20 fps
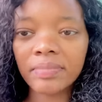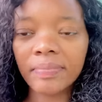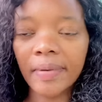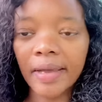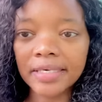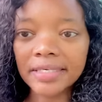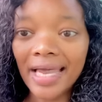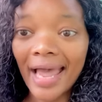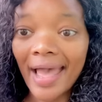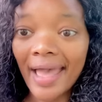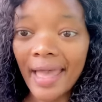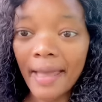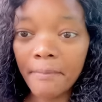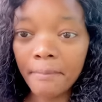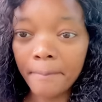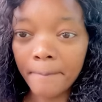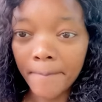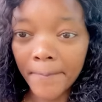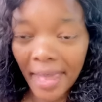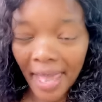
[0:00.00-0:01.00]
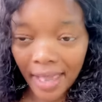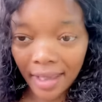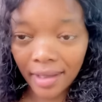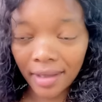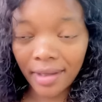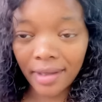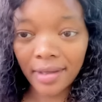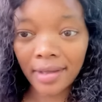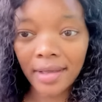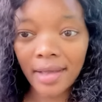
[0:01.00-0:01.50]
but I am
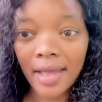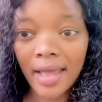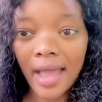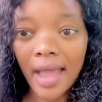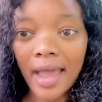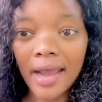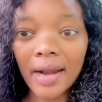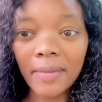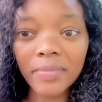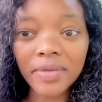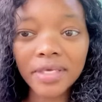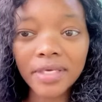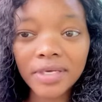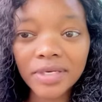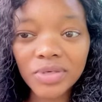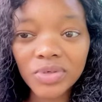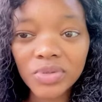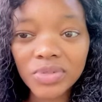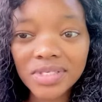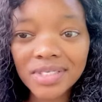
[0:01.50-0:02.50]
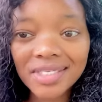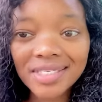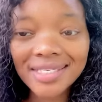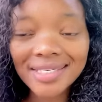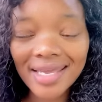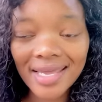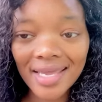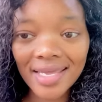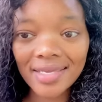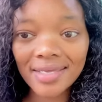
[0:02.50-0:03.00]
back and I'm here to
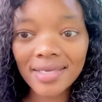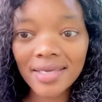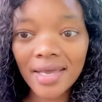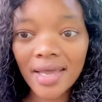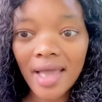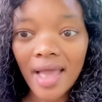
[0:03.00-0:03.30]
stay,